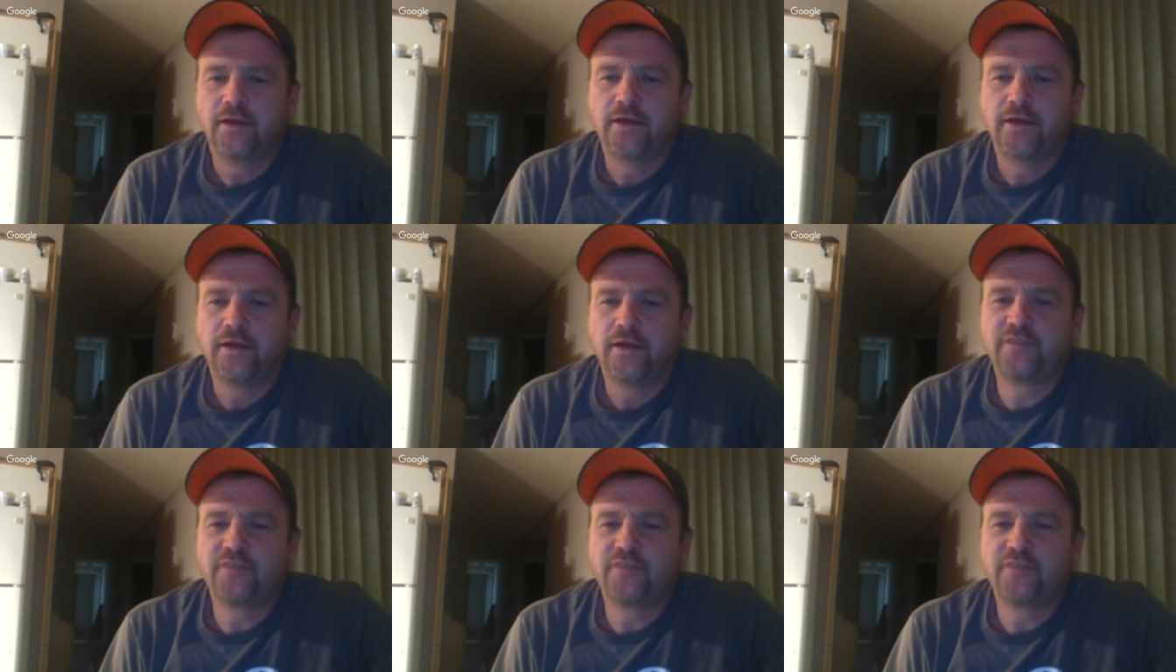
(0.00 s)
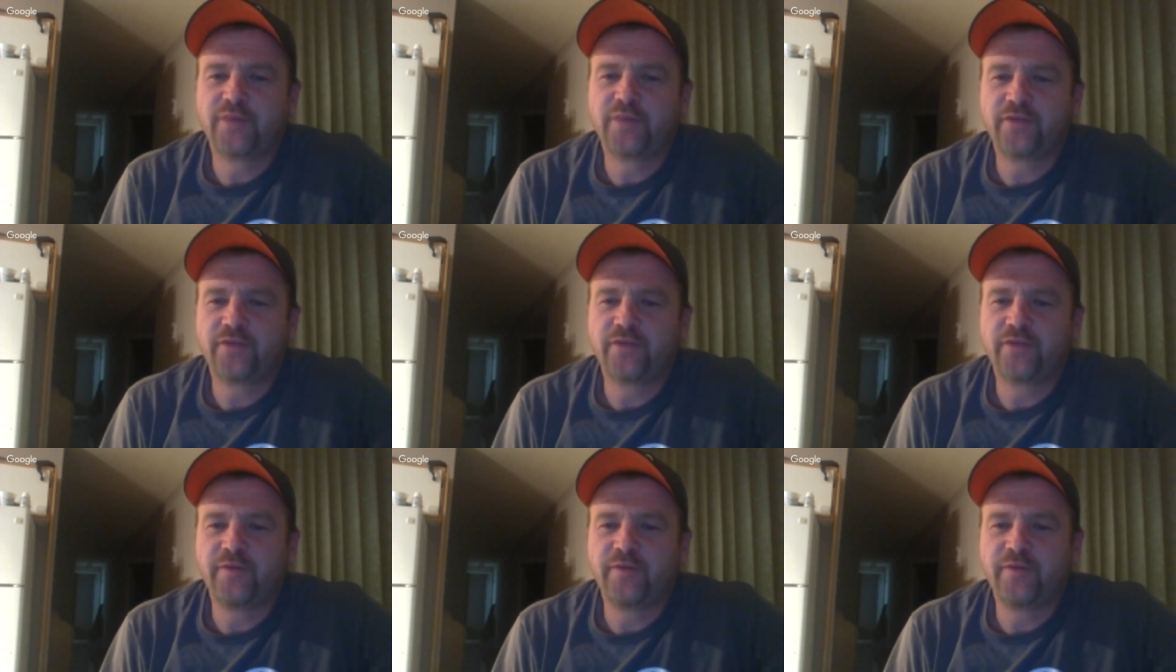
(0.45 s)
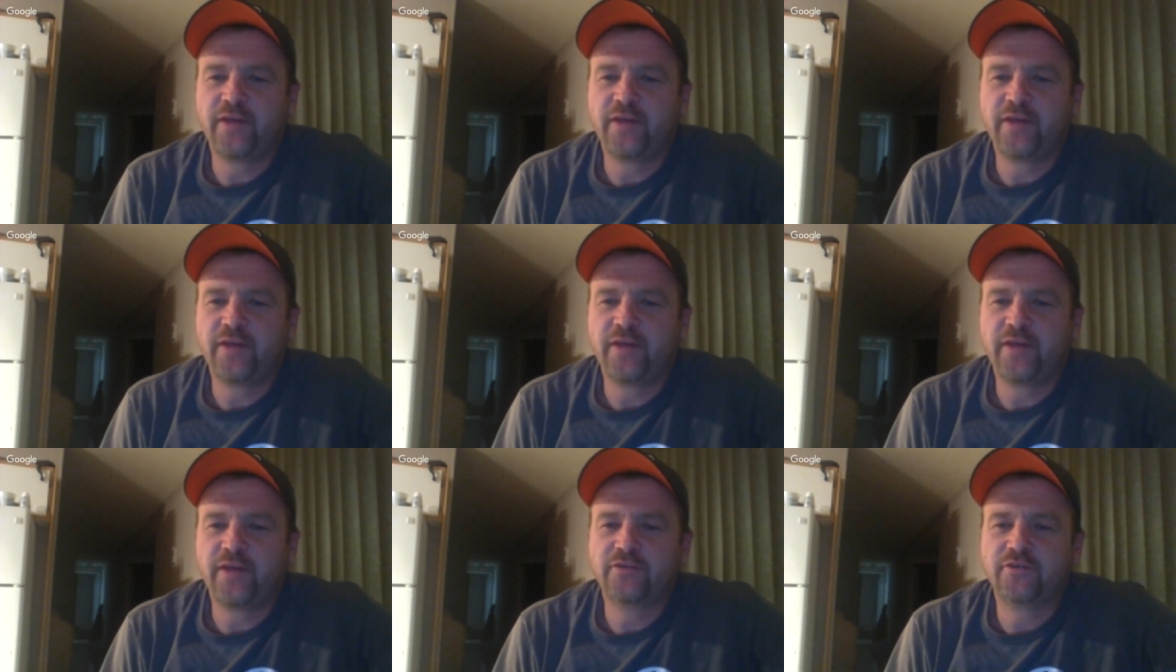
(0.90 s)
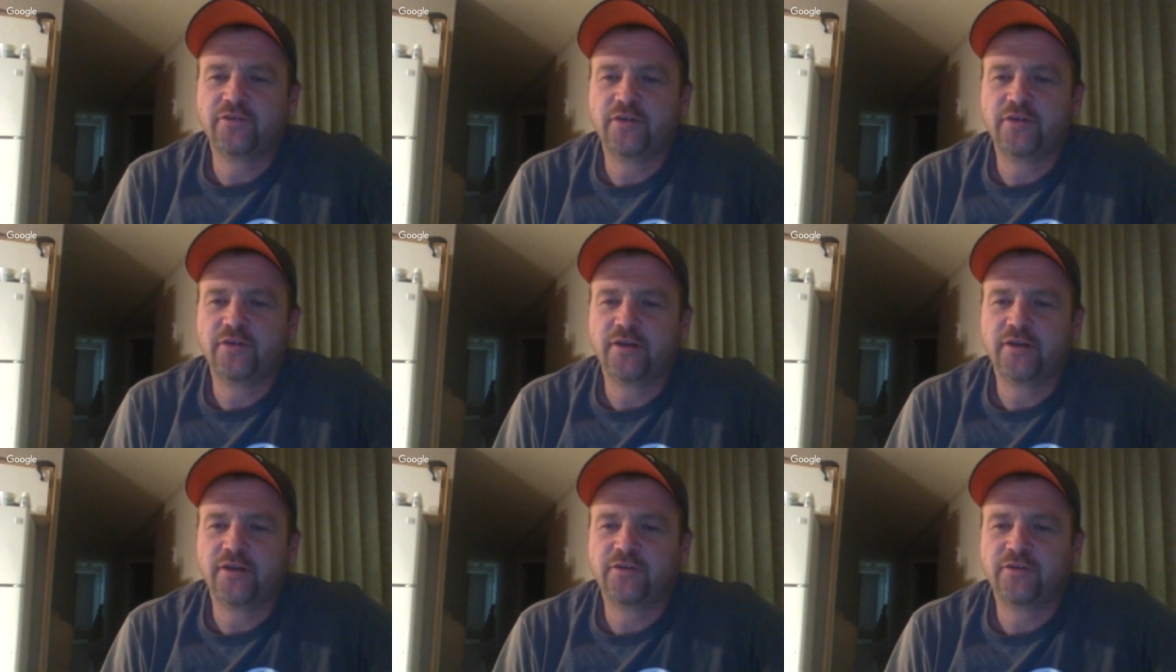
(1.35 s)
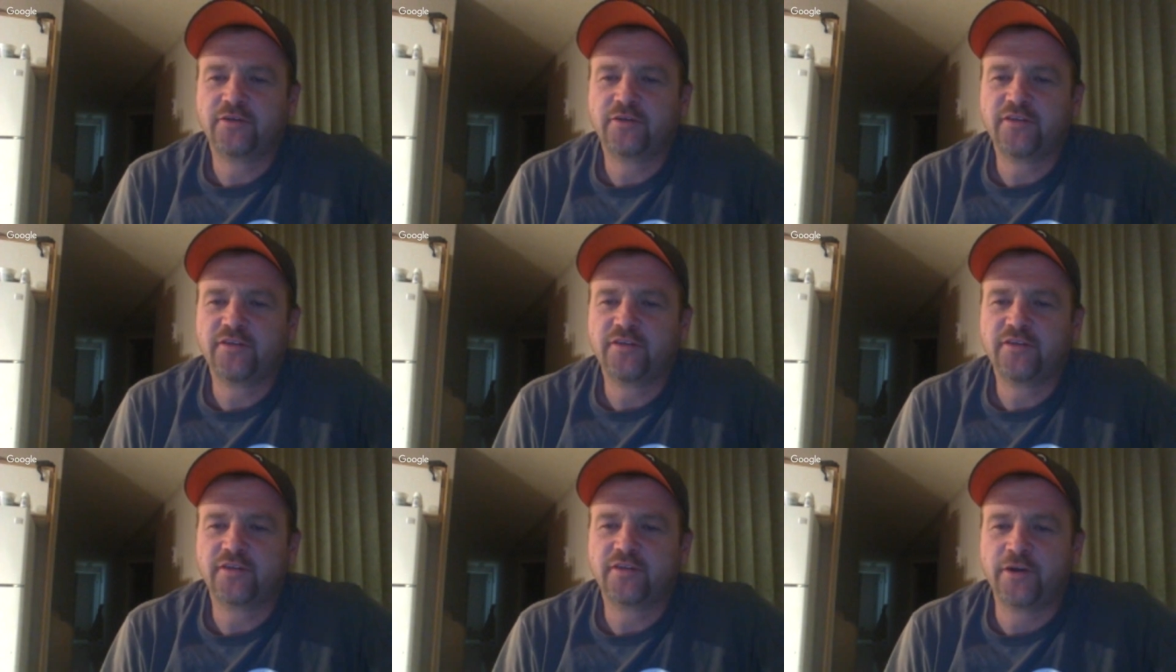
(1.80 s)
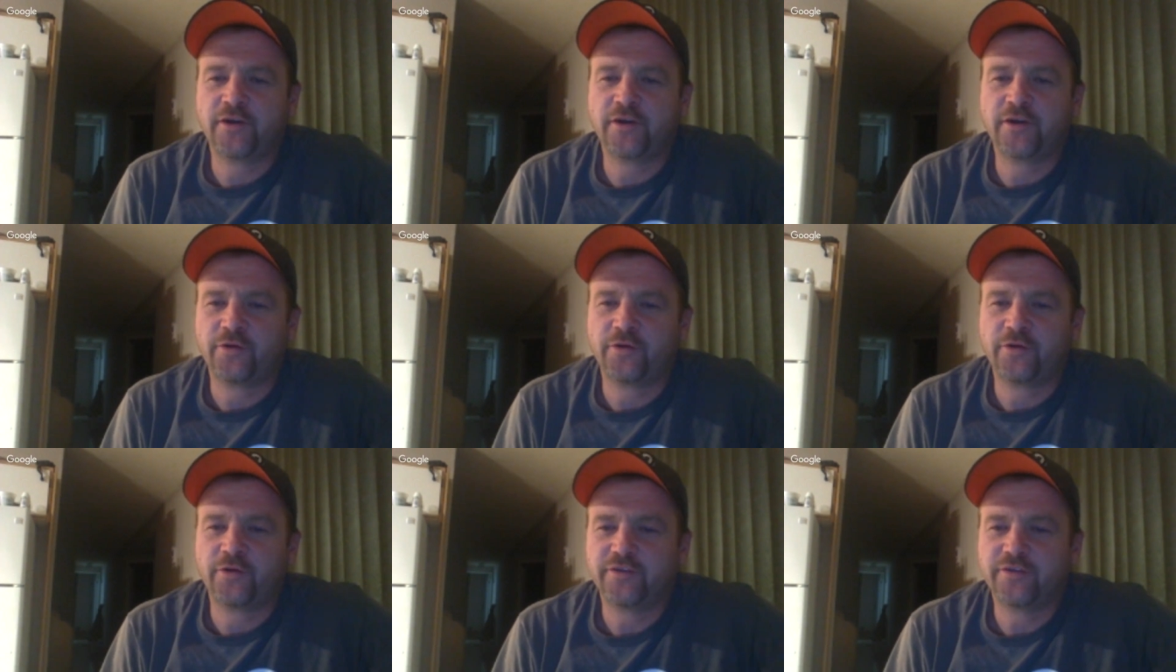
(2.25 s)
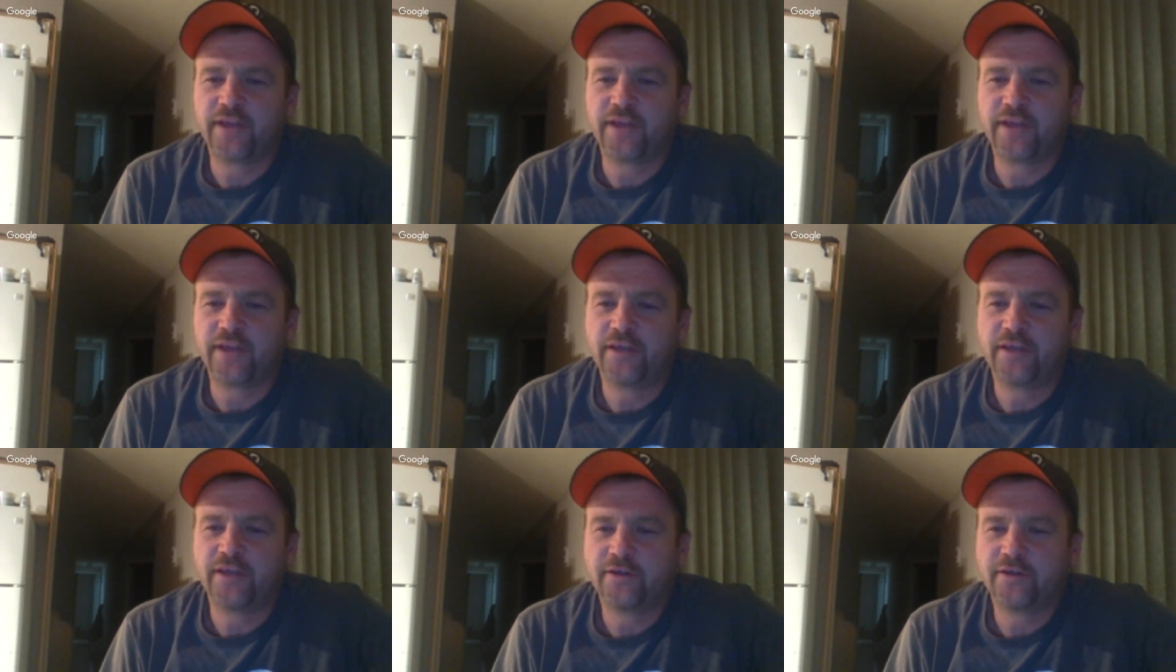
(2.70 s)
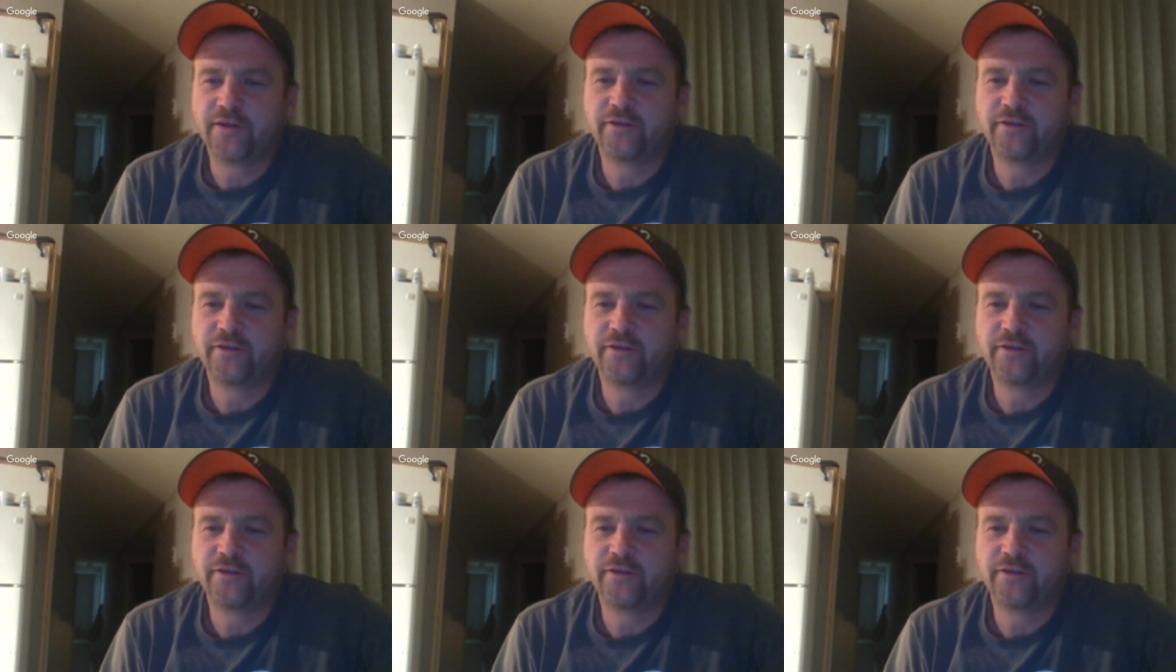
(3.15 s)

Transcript: Hey, Spike, we made about 2,600 rolls of hay